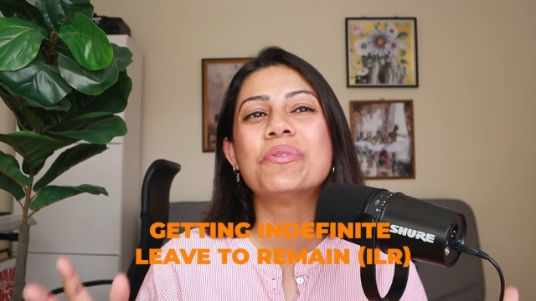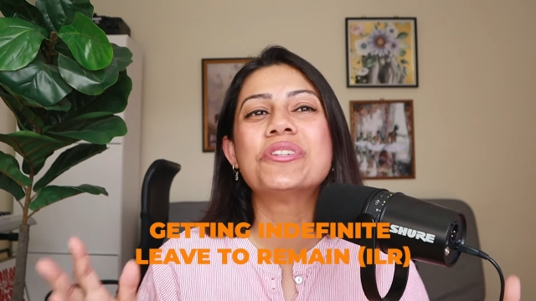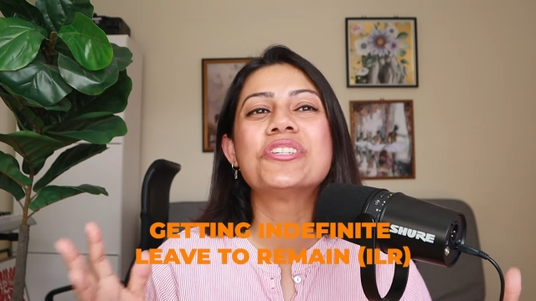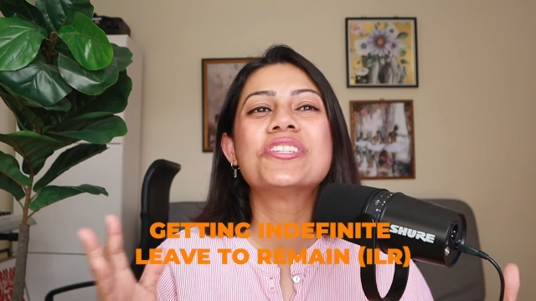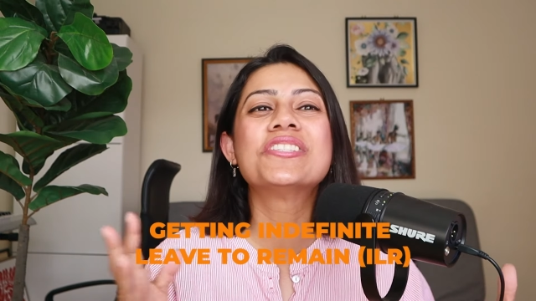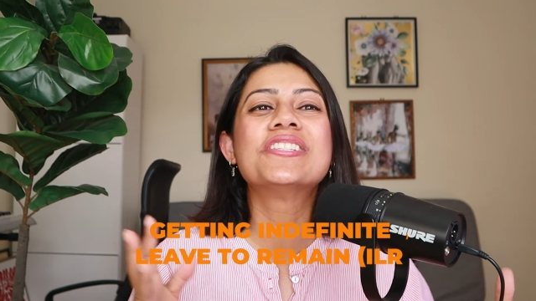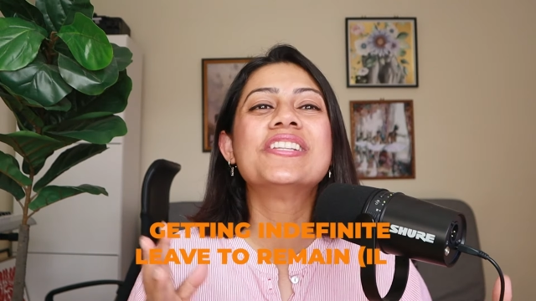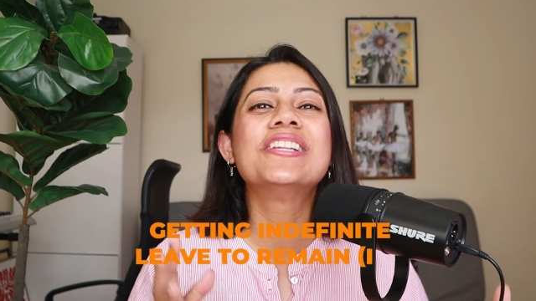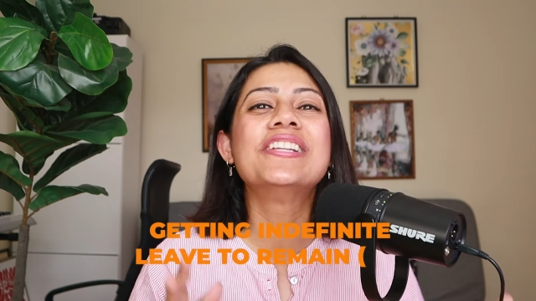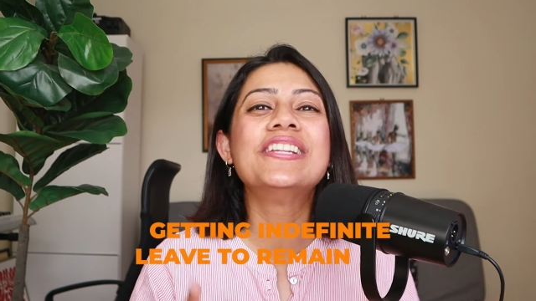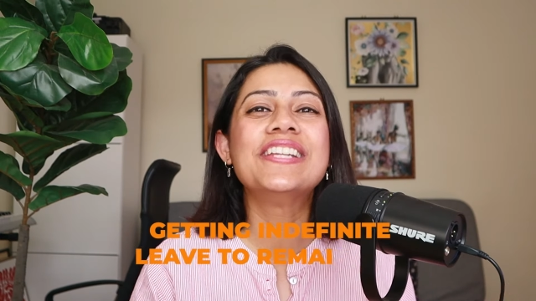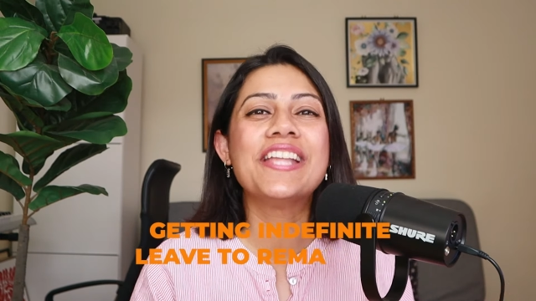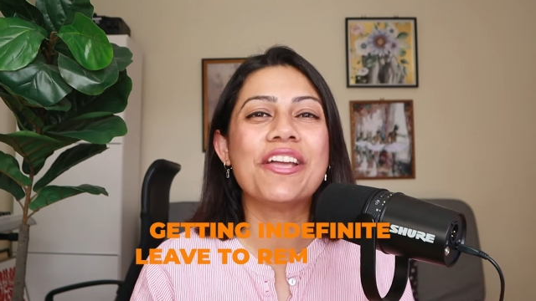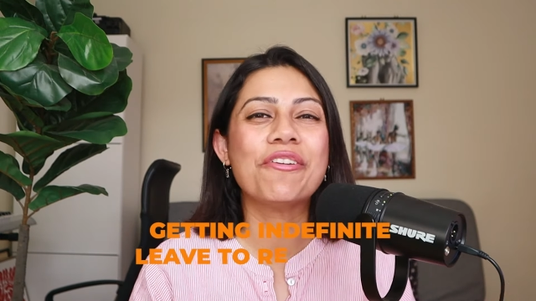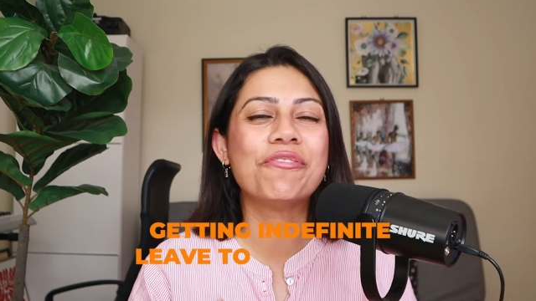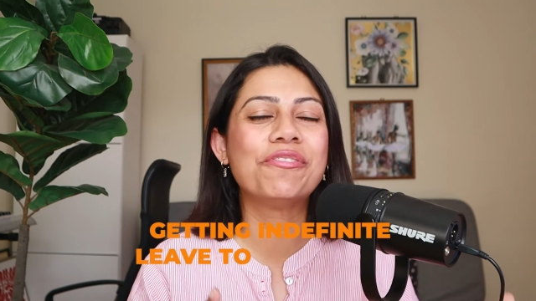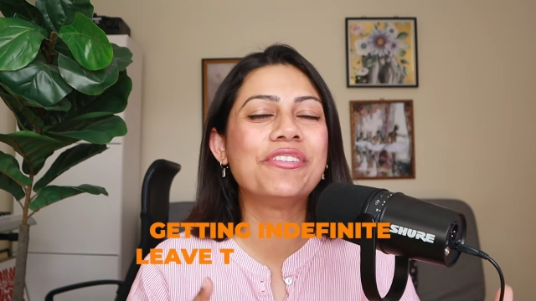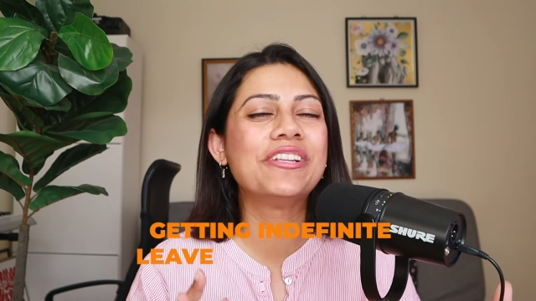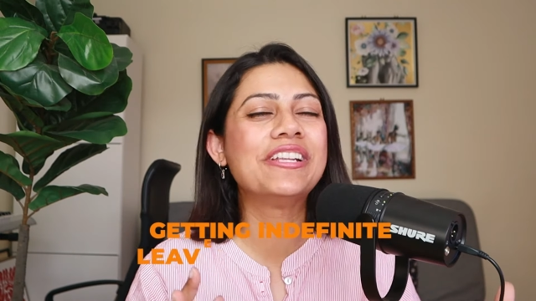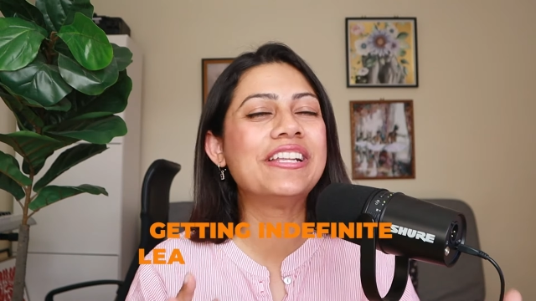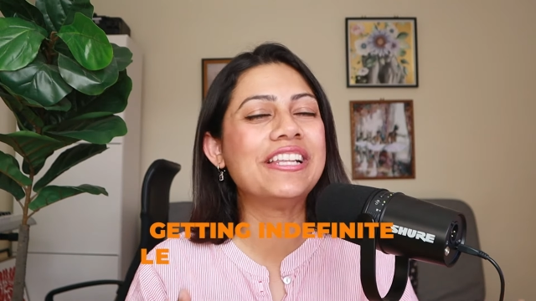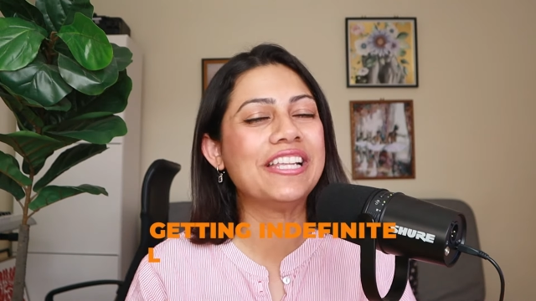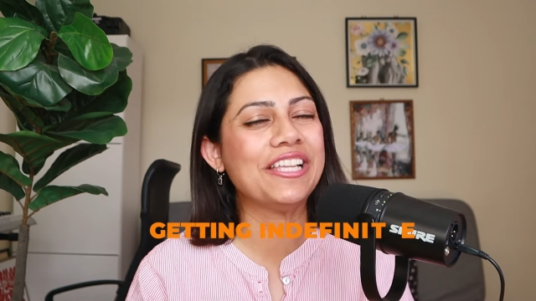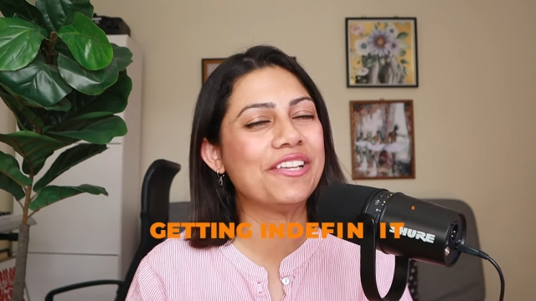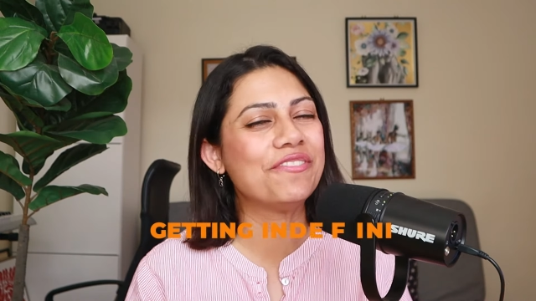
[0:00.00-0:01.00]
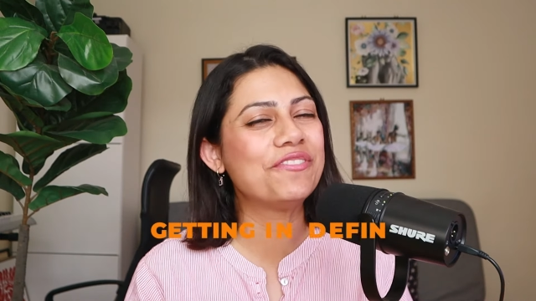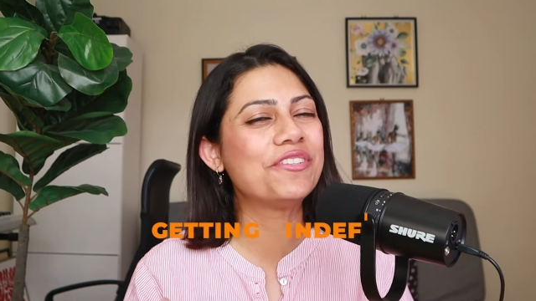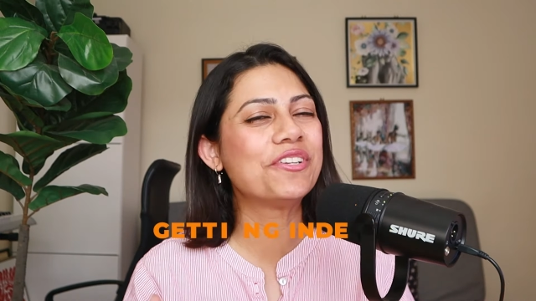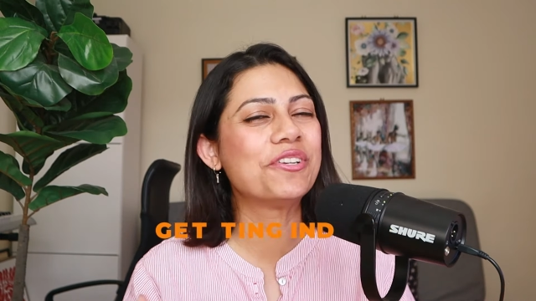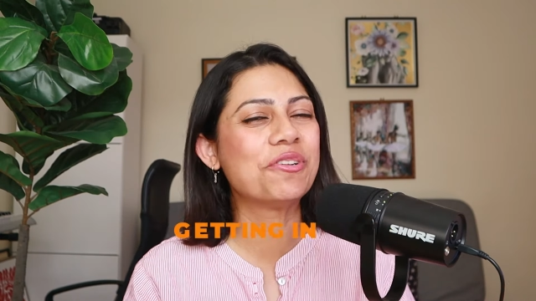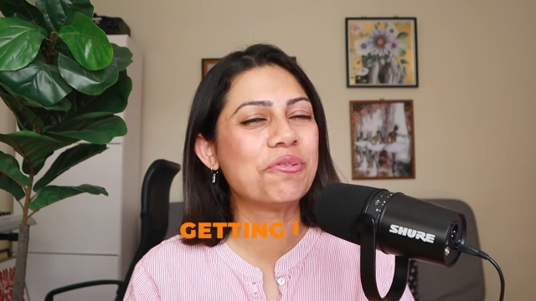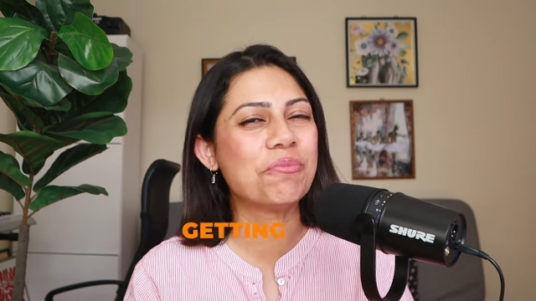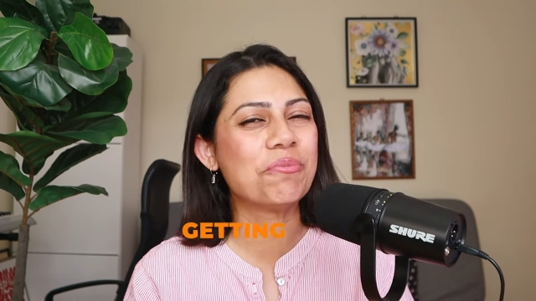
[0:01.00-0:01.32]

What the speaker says: which is an indefinite leave to